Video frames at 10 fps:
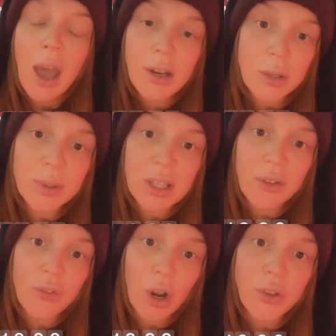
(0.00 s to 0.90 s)
and using
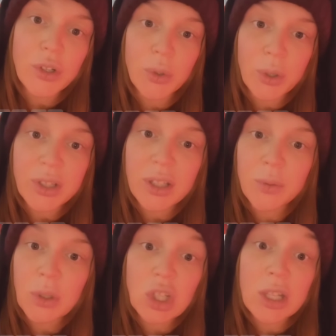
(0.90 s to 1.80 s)
it for other sources,
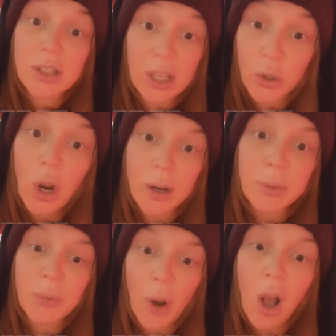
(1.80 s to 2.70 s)
which is
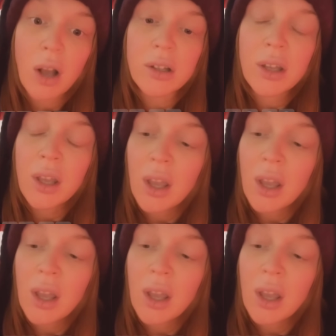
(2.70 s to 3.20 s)
incredibly wrong.